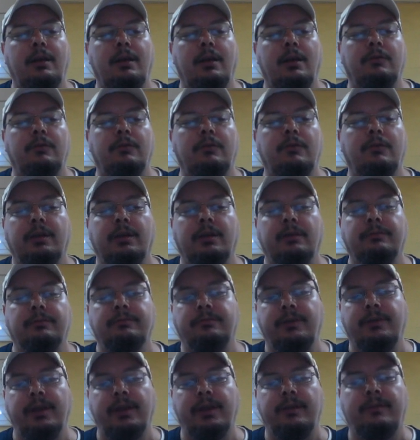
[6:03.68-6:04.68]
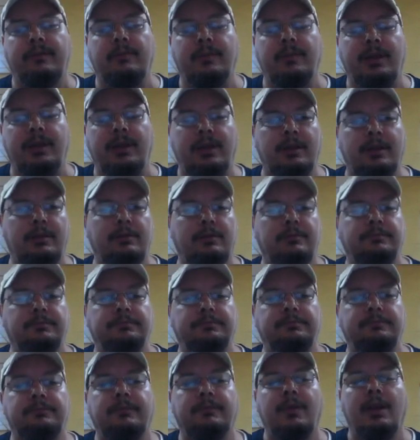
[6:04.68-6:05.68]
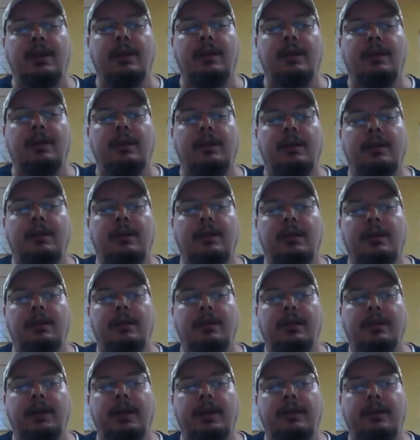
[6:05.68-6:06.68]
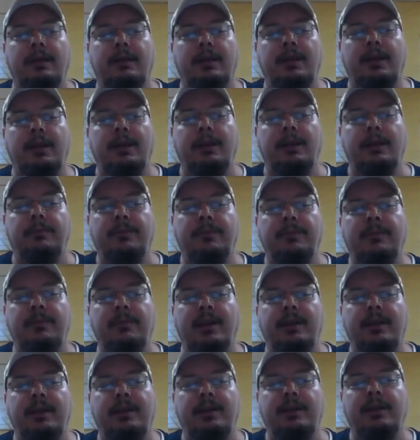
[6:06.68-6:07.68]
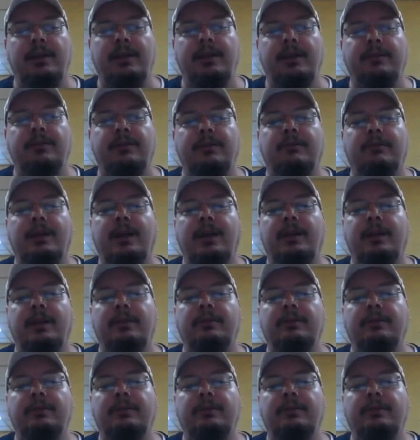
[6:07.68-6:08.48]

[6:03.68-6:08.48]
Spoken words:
Oh well, never mind. Got that. Maybe I didn't hit the right